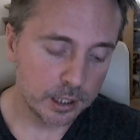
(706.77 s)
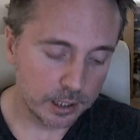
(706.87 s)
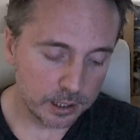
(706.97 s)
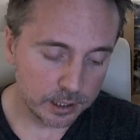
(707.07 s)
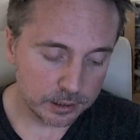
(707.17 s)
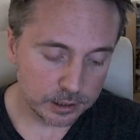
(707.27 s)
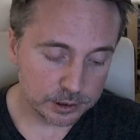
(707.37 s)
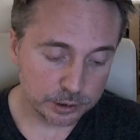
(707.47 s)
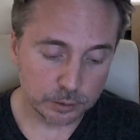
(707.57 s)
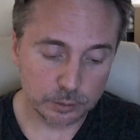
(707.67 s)
And
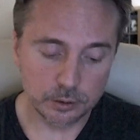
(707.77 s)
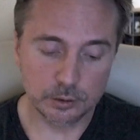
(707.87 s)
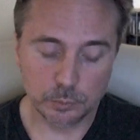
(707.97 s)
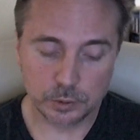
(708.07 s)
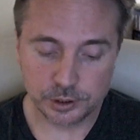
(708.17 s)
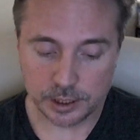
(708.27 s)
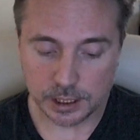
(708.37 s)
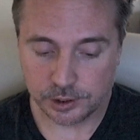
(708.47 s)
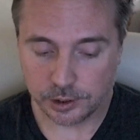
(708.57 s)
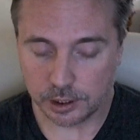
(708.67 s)
so once
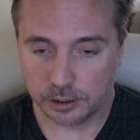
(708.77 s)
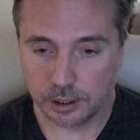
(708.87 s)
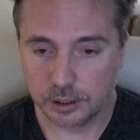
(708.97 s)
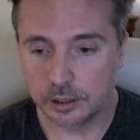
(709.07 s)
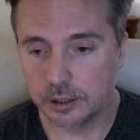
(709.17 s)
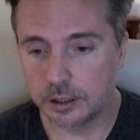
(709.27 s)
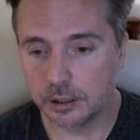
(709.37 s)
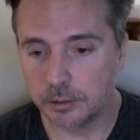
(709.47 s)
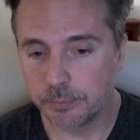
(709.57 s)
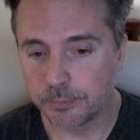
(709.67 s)
that's done,
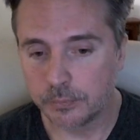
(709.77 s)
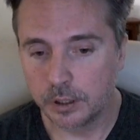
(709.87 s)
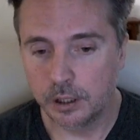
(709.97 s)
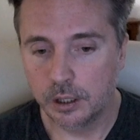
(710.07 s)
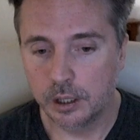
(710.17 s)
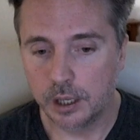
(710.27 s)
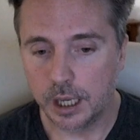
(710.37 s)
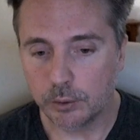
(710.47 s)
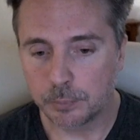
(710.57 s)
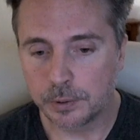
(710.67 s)

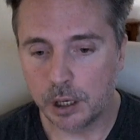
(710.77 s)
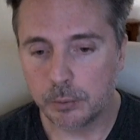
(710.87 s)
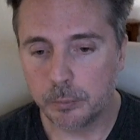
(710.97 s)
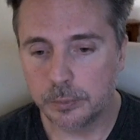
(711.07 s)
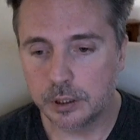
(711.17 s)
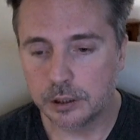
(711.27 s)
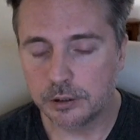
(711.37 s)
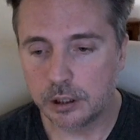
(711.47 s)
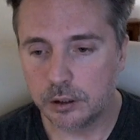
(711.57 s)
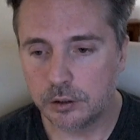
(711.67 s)
I will probably
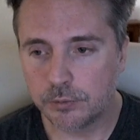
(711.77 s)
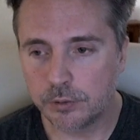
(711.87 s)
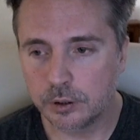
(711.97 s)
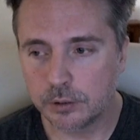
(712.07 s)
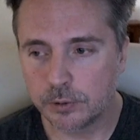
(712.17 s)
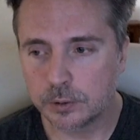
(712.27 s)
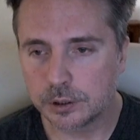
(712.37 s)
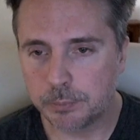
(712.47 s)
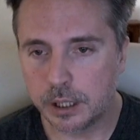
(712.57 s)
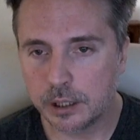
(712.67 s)
continue to
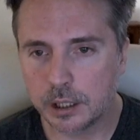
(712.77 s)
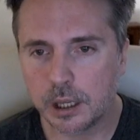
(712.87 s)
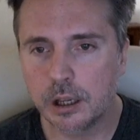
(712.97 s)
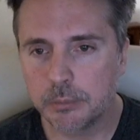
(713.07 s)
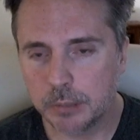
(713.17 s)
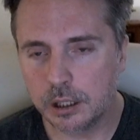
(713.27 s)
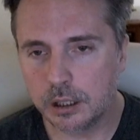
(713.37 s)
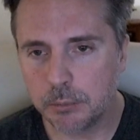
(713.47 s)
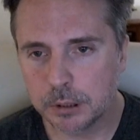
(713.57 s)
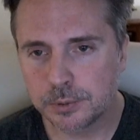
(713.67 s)
focus back on
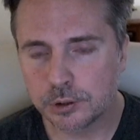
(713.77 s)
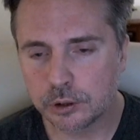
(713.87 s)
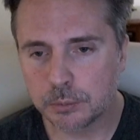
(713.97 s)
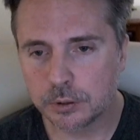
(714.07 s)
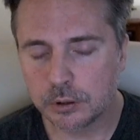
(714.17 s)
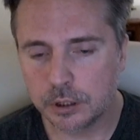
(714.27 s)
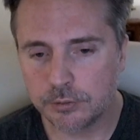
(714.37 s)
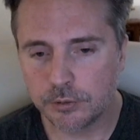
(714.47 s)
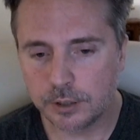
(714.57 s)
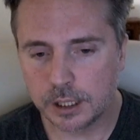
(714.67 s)
making the MIPS interpreter
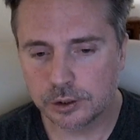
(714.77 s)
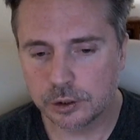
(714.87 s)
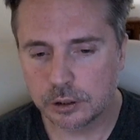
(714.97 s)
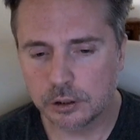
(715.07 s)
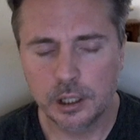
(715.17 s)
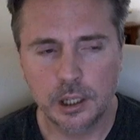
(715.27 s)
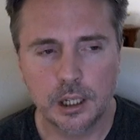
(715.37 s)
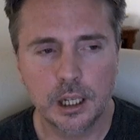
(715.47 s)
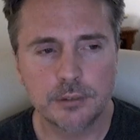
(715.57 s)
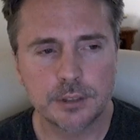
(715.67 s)
even faster.
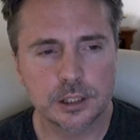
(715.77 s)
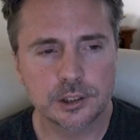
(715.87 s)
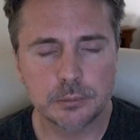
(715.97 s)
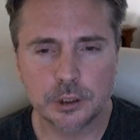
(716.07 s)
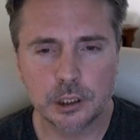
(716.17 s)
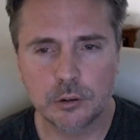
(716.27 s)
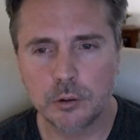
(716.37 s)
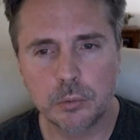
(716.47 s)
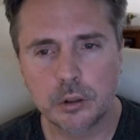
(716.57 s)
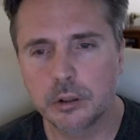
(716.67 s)
I've got some
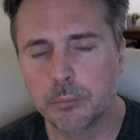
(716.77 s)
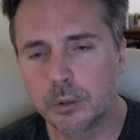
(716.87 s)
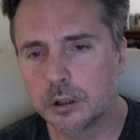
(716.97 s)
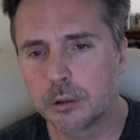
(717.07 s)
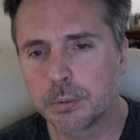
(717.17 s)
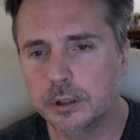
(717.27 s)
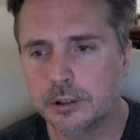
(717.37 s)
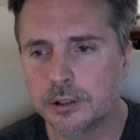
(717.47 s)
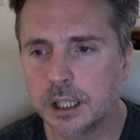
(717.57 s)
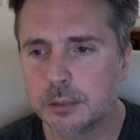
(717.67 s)
general
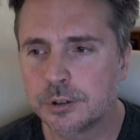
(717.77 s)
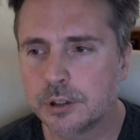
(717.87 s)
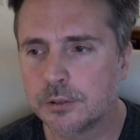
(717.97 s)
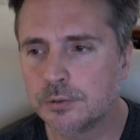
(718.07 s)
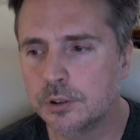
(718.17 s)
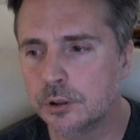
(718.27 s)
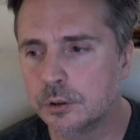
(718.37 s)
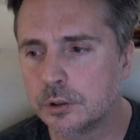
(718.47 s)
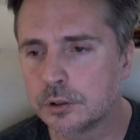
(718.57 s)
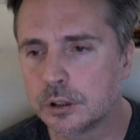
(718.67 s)
boilerplate type stuff to
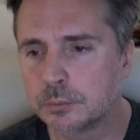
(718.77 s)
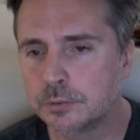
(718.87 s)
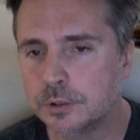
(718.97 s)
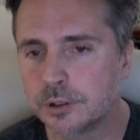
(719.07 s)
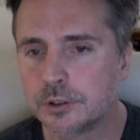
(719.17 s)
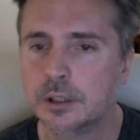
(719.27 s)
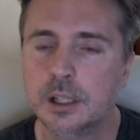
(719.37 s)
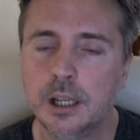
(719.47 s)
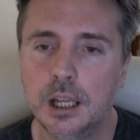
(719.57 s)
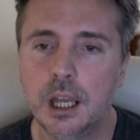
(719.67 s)
do in terms of just
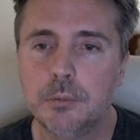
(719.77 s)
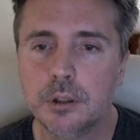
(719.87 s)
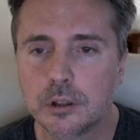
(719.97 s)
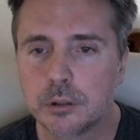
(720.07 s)
emulator